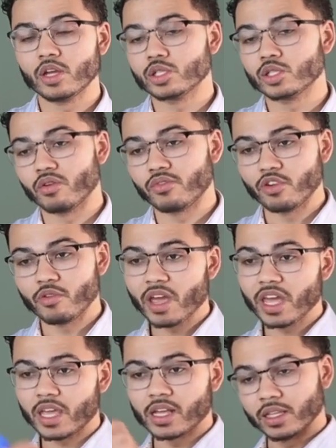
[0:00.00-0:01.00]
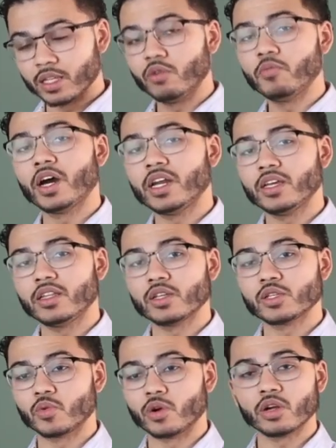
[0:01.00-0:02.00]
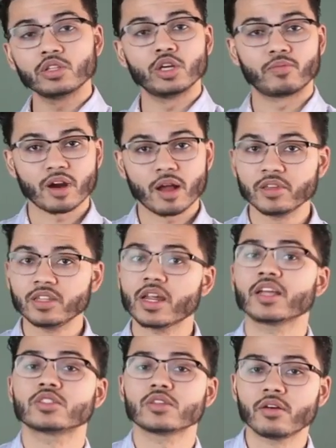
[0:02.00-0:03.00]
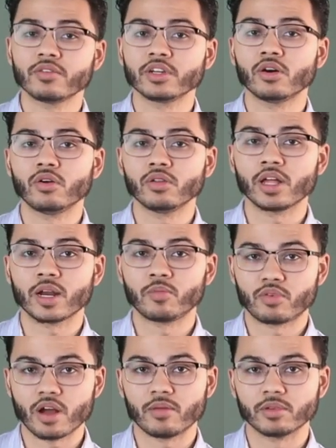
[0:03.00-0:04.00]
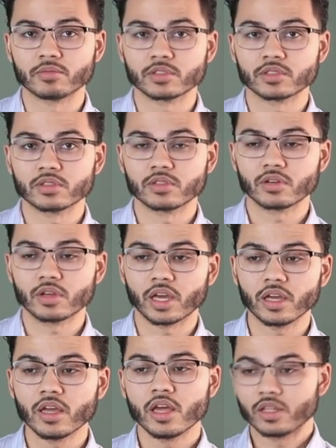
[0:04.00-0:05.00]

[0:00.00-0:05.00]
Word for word: So if you're making little money in this world, you're probably not solving a whole lot of problems okay?